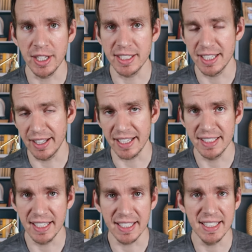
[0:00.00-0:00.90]
let's say like
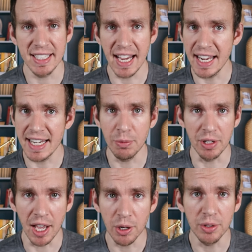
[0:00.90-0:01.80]
$60,000,
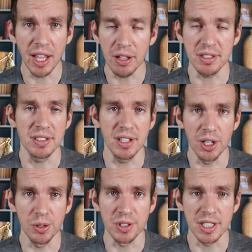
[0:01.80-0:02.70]
$80,000,
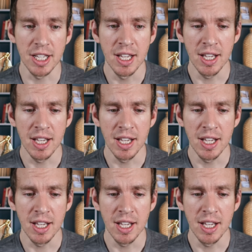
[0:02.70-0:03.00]
$100,000,